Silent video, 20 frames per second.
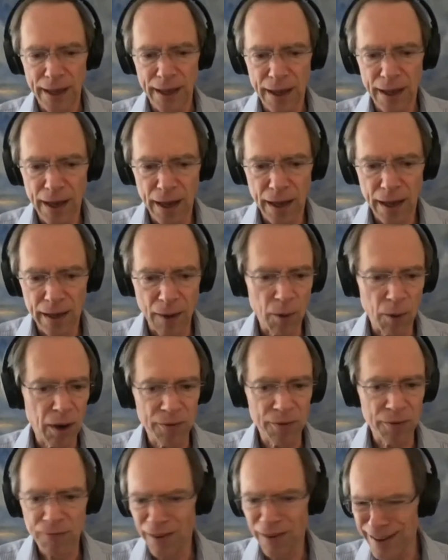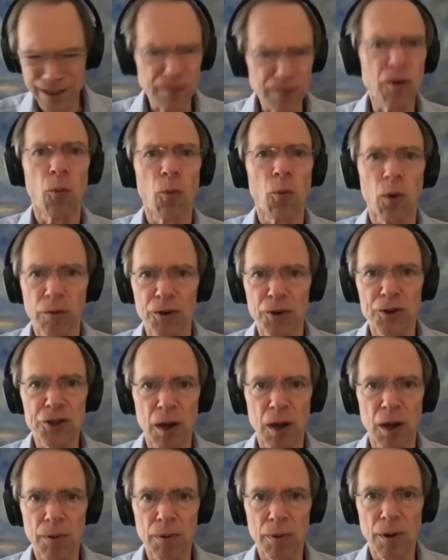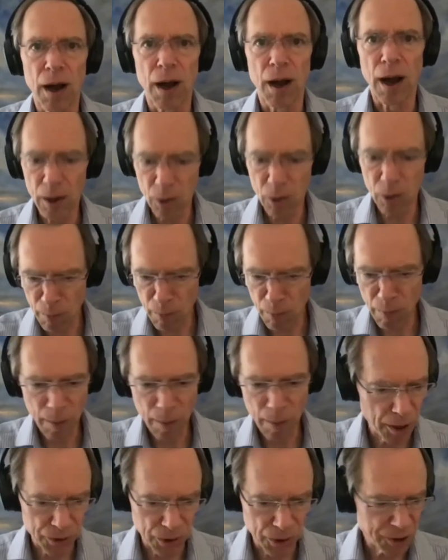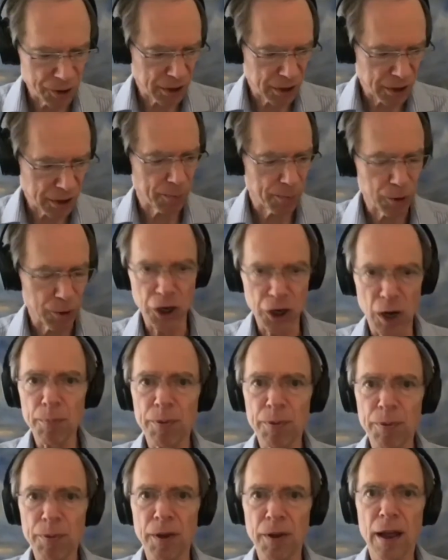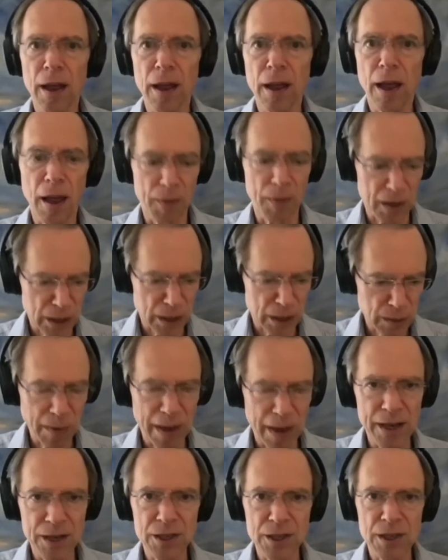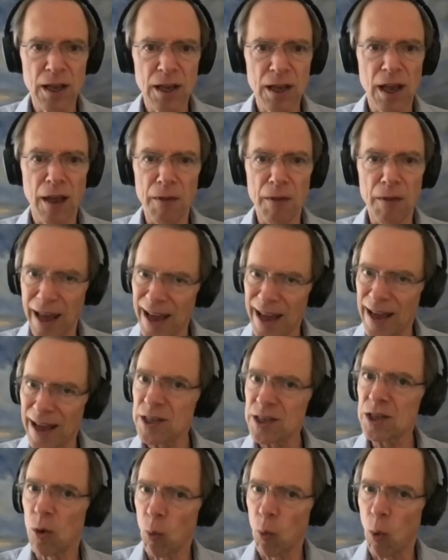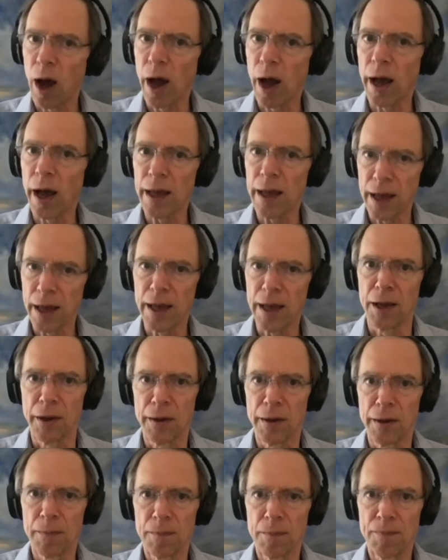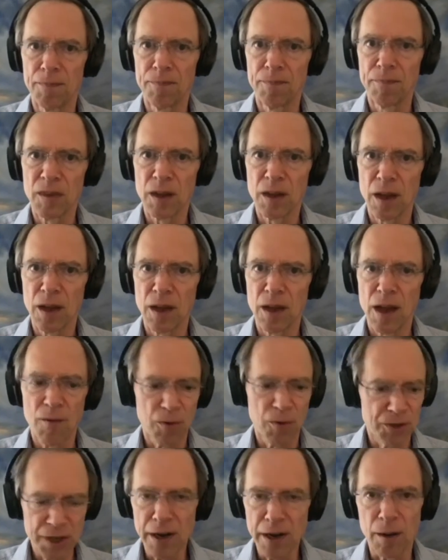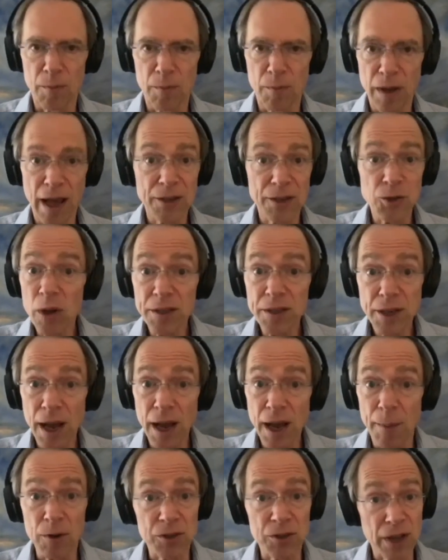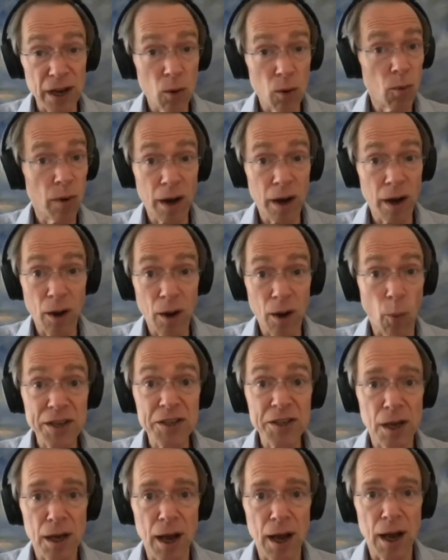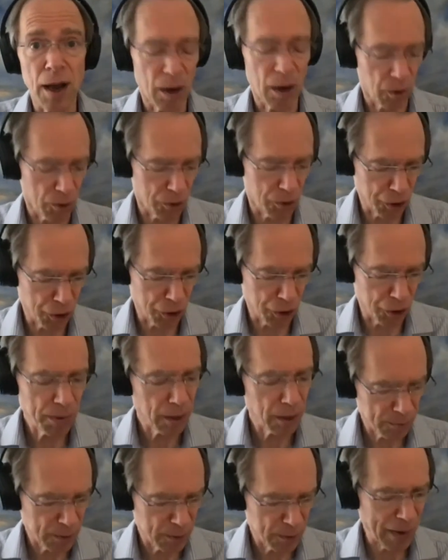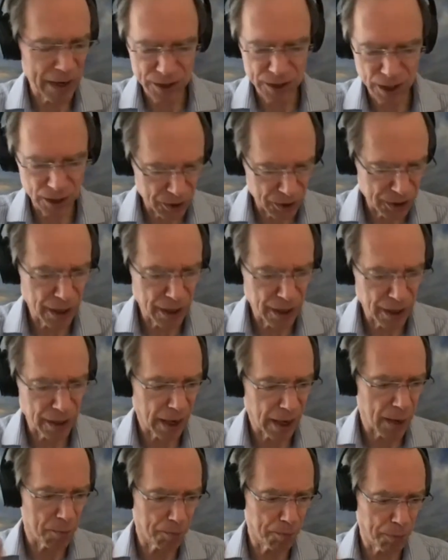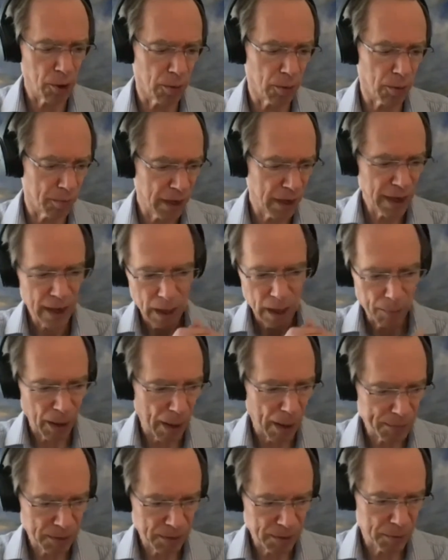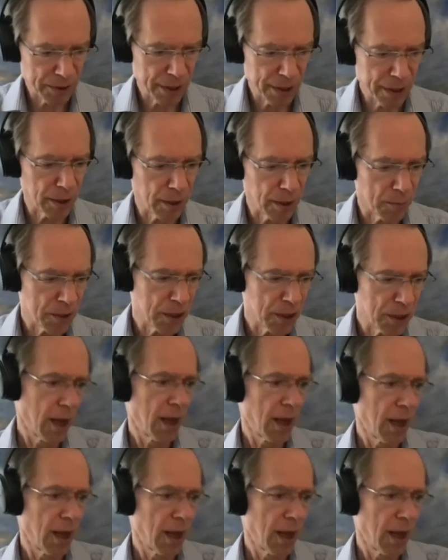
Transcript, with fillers: And I want to find a different word for jump. I'll go to my browser. I'll just type jump and then space and then S Y M for synonym. That's all I type because I don't want to waste time. I am gonna jump, space, sin, and boom, it pops up synonyms.